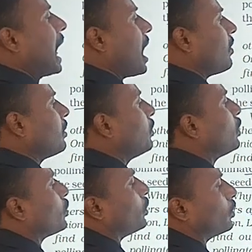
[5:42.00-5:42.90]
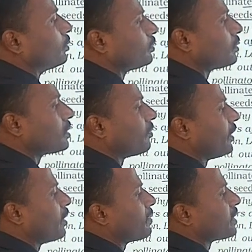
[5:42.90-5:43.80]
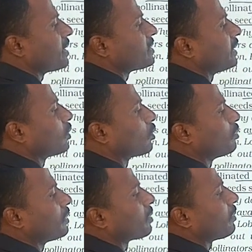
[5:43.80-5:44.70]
available to you? When you observe as in a cucumber,